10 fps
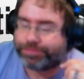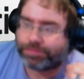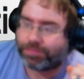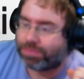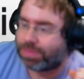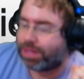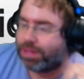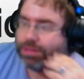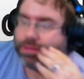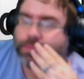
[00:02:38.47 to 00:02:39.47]

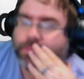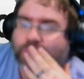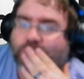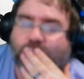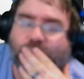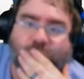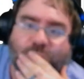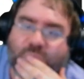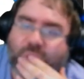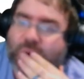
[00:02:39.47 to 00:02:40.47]

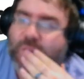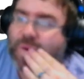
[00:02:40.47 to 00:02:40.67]
(silence)